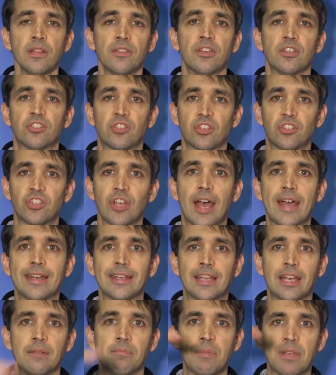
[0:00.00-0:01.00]
that
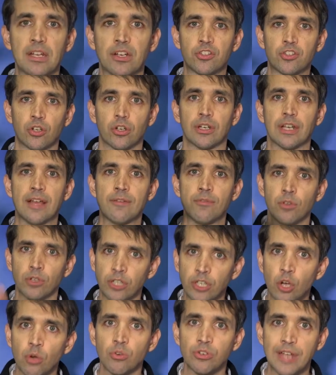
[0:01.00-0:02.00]
society can a certain level
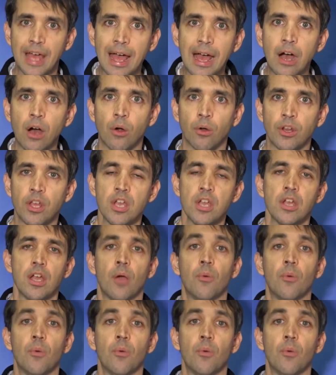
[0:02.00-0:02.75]
and go down.